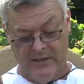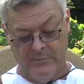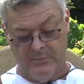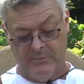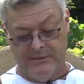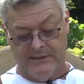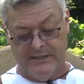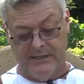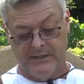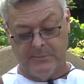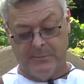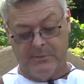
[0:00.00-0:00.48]

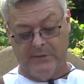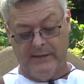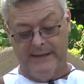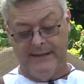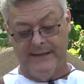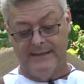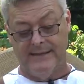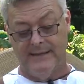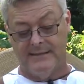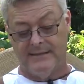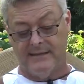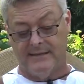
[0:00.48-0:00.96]
But this
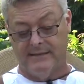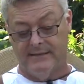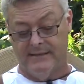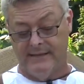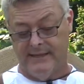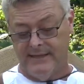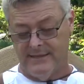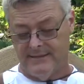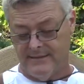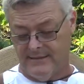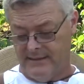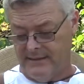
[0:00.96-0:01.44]
plant is
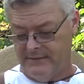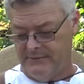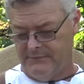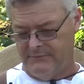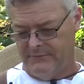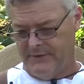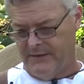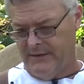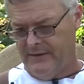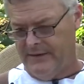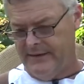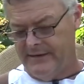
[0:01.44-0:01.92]

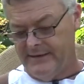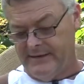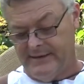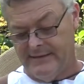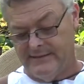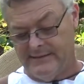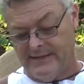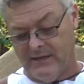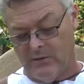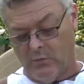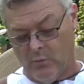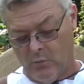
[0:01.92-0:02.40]

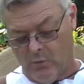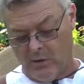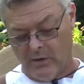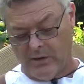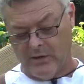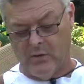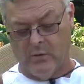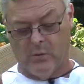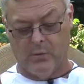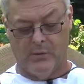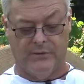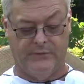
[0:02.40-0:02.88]
like a
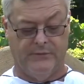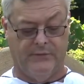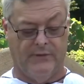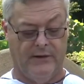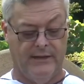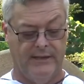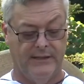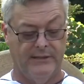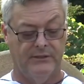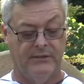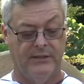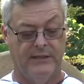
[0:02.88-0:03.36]
workhorse
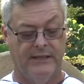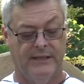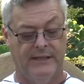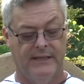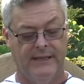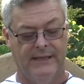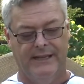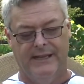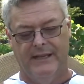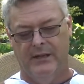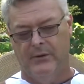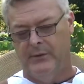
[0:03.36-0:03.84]
for us.
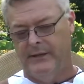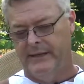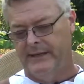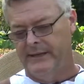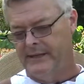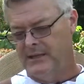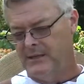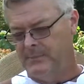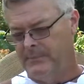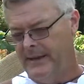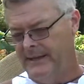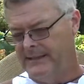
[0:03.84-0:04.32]
We
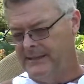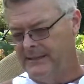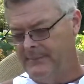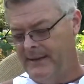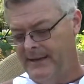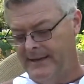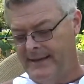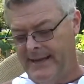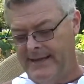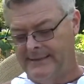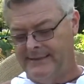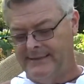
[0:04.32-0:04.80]
can expect
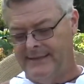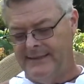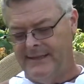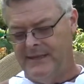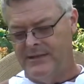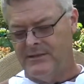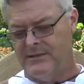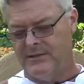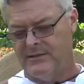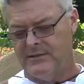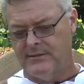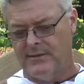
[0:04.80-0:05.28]
about 18
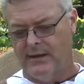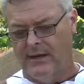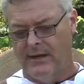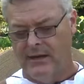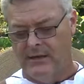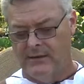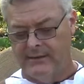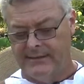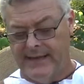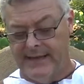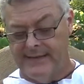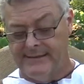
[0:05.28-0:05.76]
inches
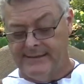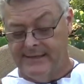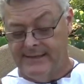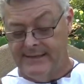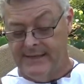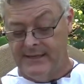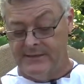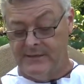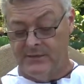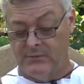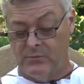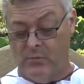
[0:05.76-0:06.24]
tall and
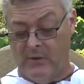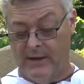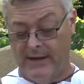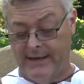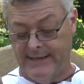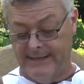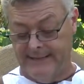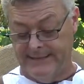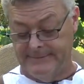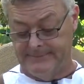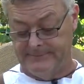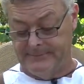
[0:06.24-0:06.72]
18 inches
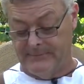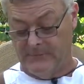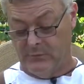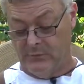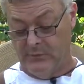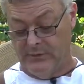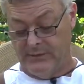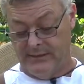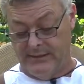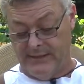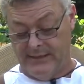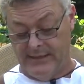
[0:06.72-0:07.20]
wide
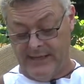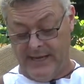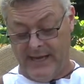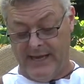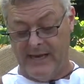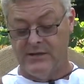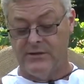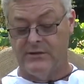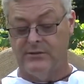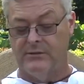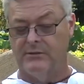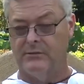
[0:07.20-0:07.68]
with an
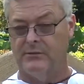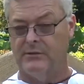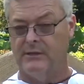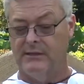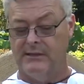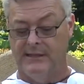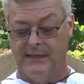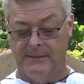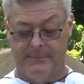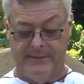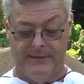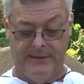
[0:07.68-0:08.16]
occasional
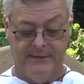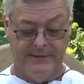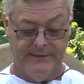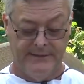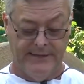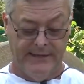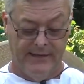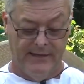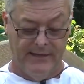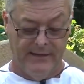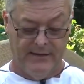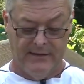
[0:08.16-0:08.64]
clip here
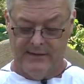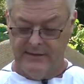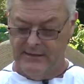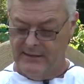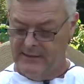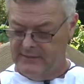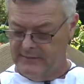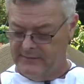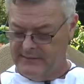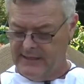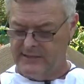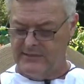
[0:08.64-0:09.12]
and there.
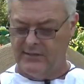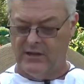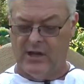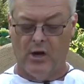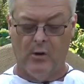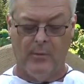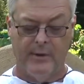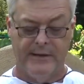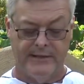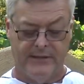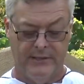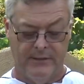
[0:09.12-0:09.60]
That's
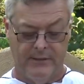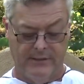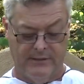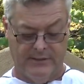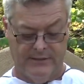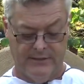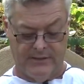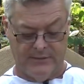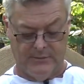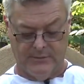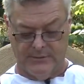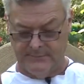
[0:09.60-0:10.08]
all we do to
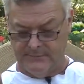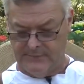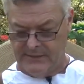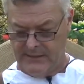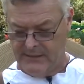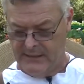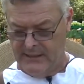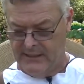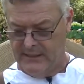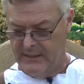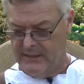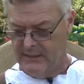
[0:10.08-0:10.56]
this one.
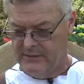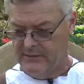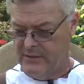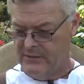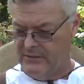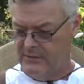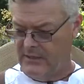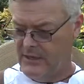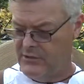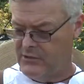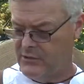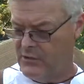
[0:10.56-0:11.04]

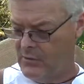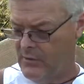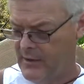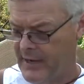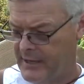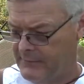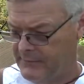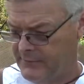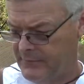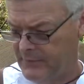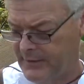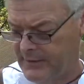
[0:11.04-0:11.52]
Just does
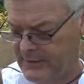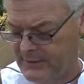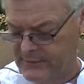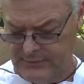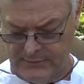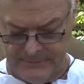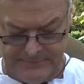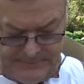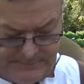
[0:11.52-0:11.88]
great for us.